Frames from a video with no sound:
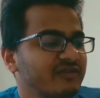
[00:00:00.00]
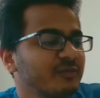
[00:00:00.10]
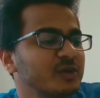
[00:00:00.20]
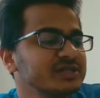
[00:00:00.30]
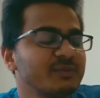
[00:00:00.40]
of the
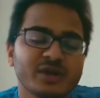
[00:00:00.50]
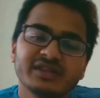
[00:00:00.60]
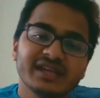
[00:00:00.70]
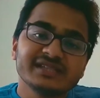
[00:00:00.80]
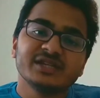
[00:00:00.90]
most
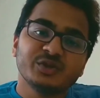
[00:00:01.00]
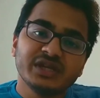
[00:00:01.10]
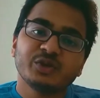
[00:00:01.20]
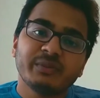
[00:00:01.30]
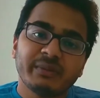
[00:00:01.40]
important things you
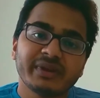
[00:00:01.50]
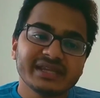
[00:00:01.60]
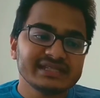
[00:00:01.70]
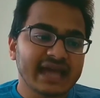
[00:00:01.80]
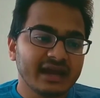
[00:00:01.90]
need to remember
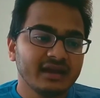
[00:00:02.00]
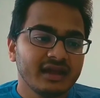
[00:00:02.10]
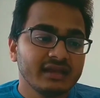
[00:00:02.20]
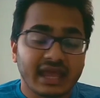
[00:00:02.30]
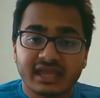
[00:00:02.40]
is that,
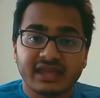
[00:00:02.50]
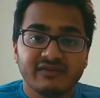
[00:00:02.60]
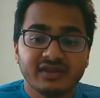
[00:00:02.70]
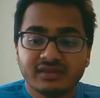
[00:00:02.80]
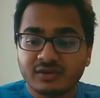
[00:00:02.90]
like,
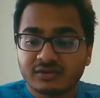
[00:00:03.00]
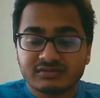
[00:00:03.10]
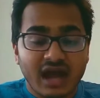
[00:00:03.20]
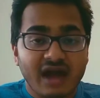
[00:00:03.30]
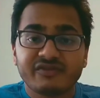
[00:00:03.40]
even
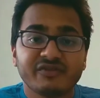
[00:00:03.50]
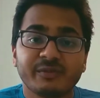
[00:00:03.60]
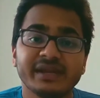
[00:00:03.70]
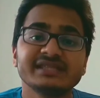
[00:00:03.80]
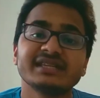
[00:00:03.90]
though half of your
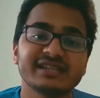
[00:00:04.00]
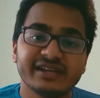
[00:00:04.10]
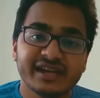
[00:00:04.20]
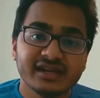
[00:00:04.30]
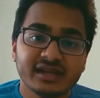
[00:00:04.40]
brain cells are
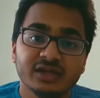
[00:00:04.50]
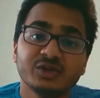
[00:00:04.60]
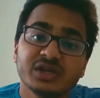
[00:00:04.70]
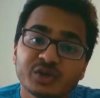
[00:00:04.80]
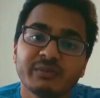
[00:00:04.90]
dead, you
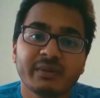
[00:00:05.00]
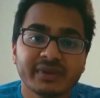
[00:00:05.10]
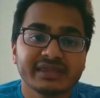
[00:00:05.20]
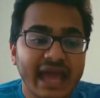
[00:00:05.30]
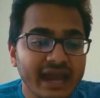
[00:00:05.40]
need to
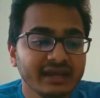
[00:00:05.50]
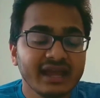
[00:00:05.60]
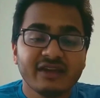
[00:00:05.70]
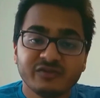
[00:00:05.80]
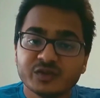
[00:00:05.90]
remember that
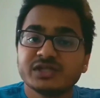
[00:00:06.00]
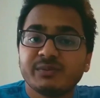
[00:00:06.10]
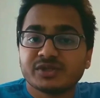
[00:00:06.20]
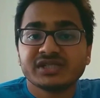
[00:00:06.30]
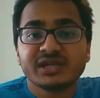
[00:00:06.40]
fused
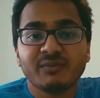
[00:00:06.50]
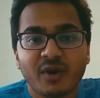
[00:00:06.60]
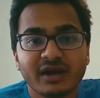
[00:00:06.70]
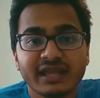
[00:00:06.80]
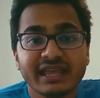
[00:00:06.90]
deposition
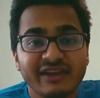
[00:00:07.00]
modeling,